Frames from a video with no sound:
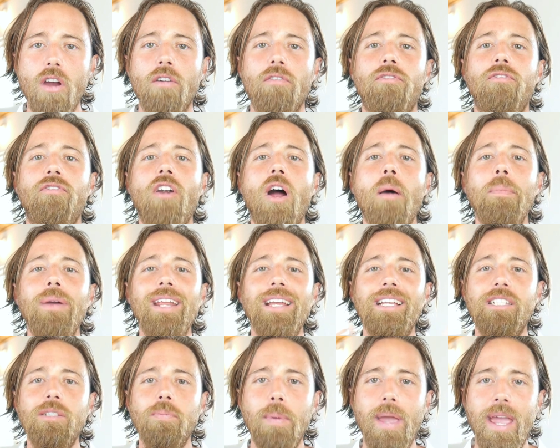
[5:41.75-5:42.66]
from an
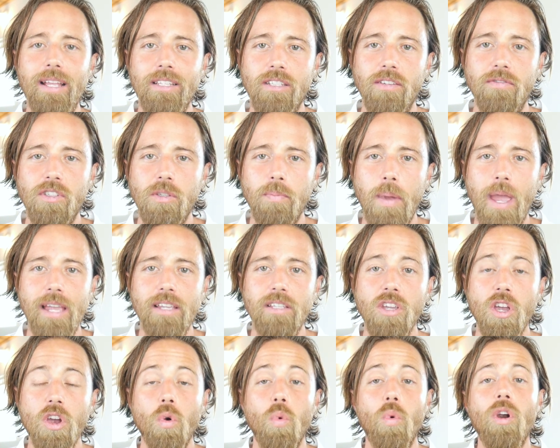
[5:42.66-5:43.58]
expansive
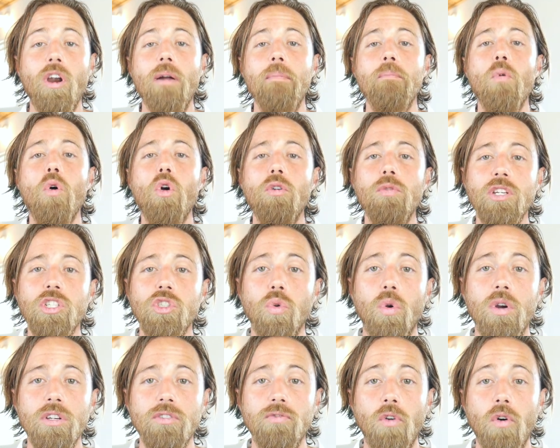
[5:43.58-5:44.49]
space where I'm more
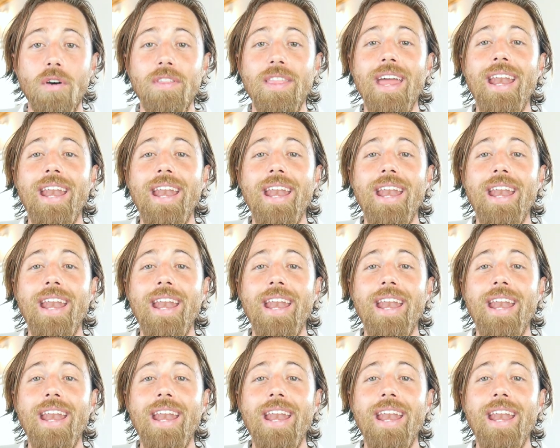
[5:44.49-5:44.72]
resourceful and